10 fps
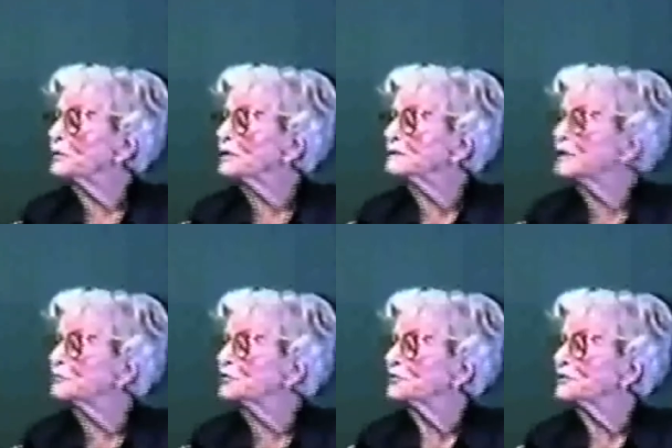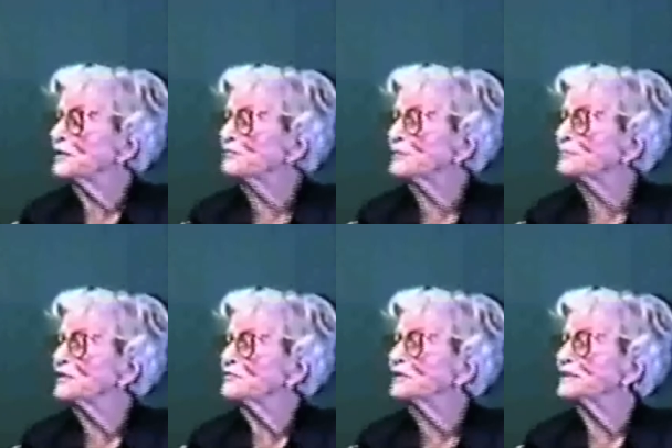but I think we should have some
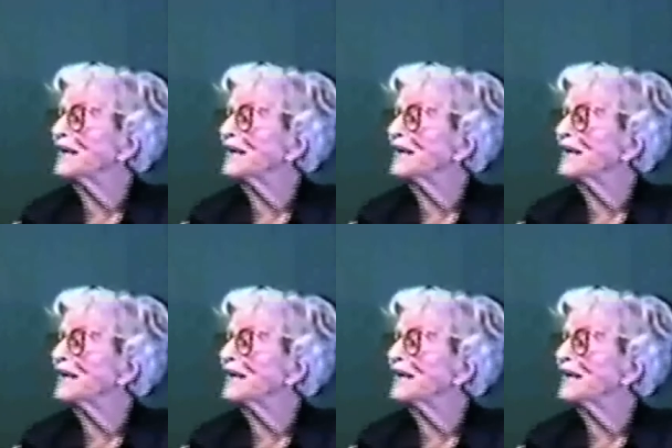definite